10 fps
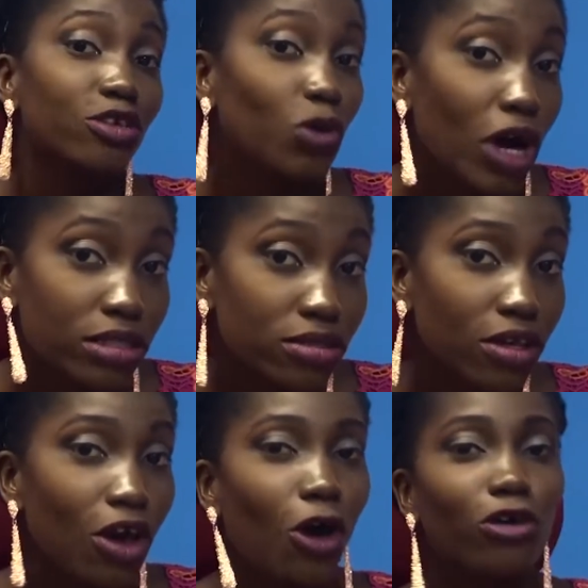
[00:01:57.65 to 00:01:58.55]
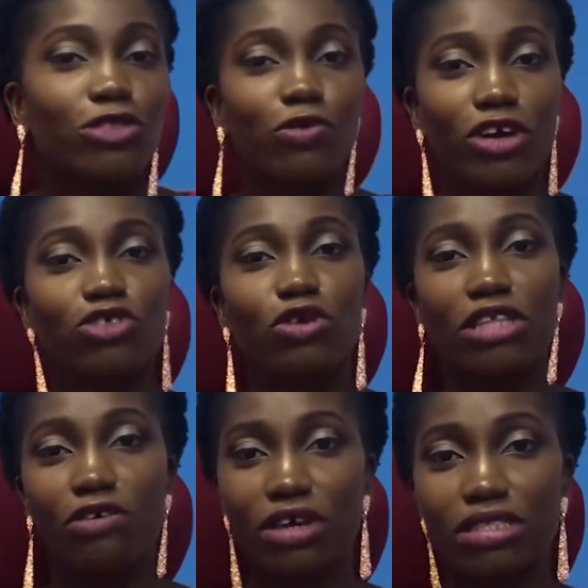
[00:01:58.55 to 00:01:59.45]
lady was until when she
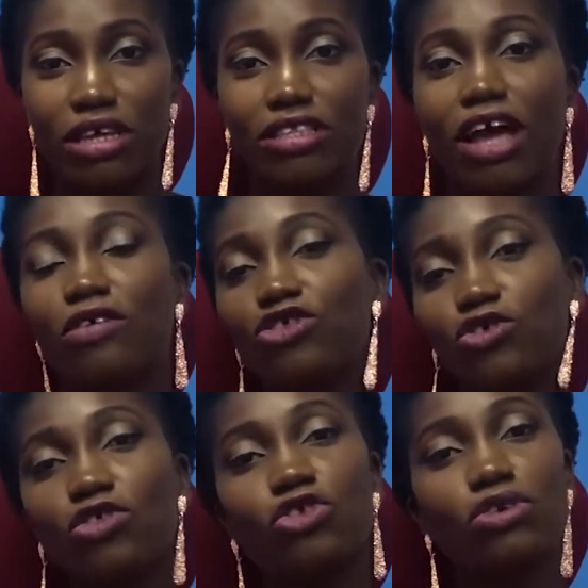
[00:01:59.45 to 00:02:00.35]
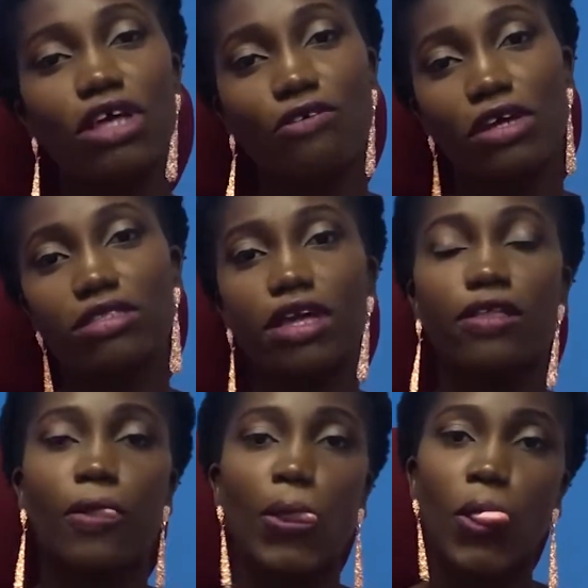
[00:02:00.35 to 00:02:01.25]
was arrested. Now, in June, she was
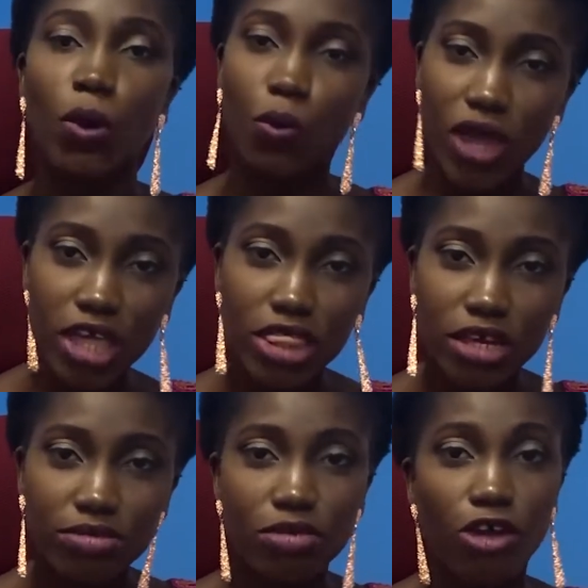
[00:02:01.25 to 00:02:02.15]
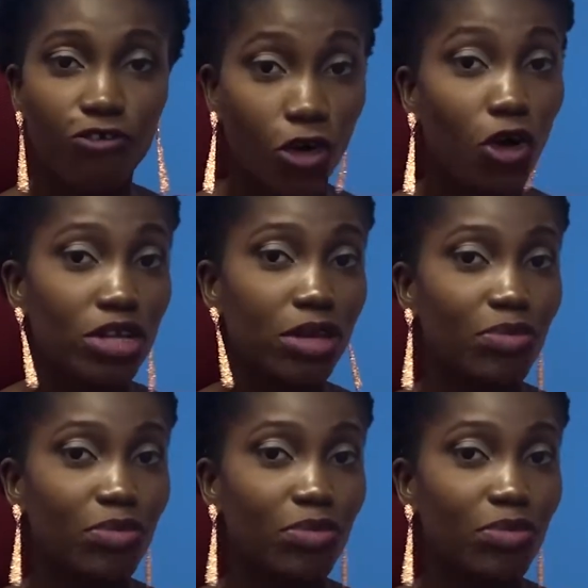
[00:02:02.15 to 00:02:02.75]
arrested with four